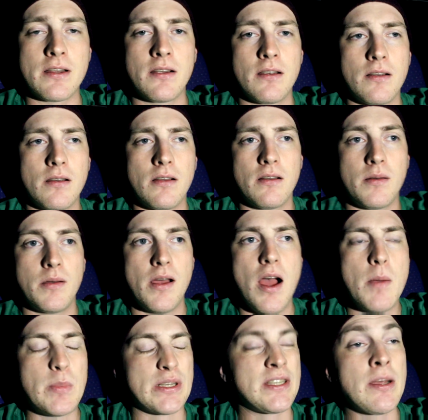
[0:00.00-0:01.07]

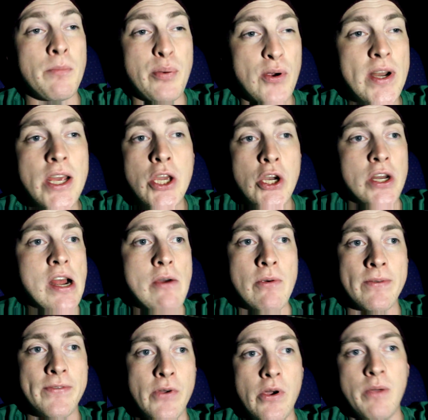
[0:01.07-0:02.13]
Because I'm pretty good at
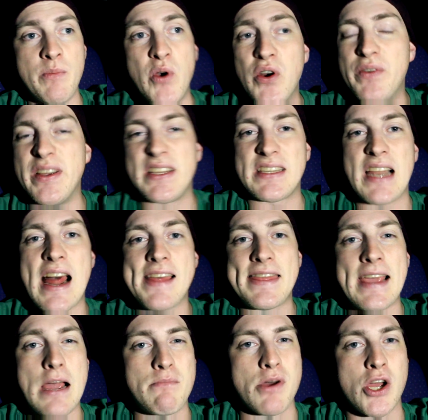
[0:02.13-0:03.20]
reviewing movies, and I
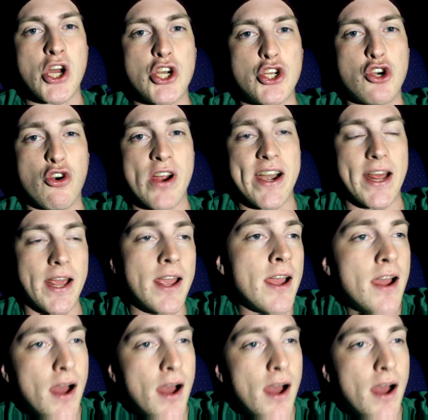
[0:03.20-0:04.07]
think I'm a good critic.